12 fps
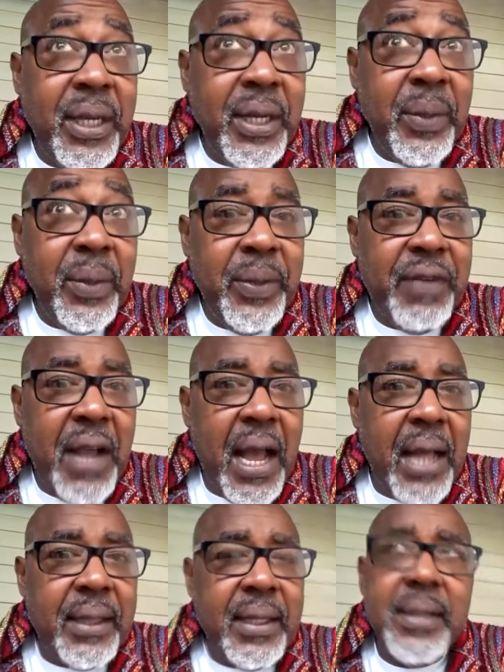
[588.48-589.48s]
we've got
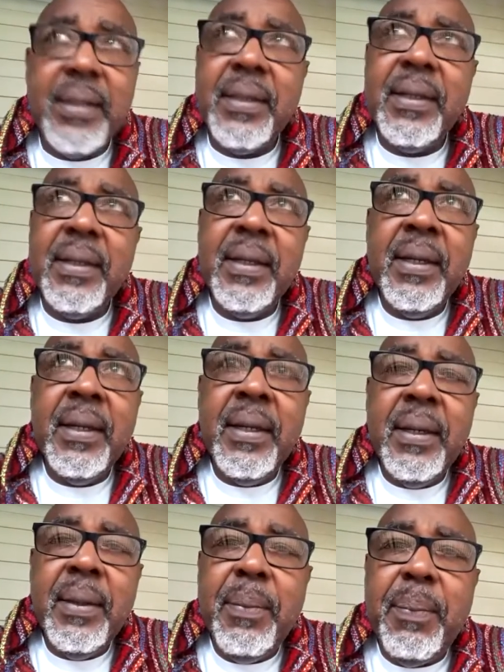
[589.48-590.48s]
this
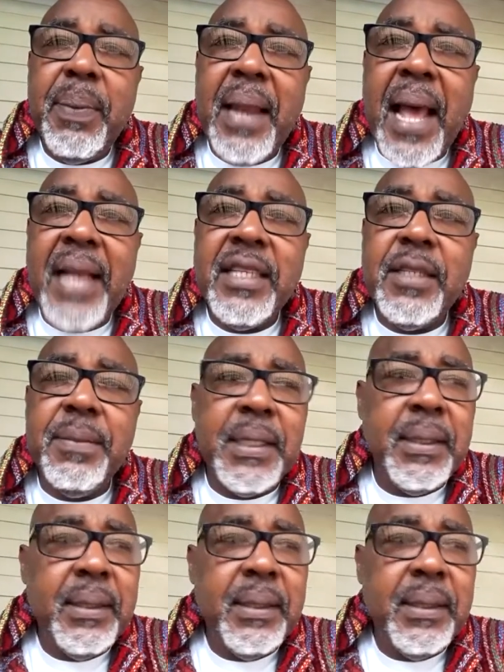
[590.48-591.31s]
plasmid,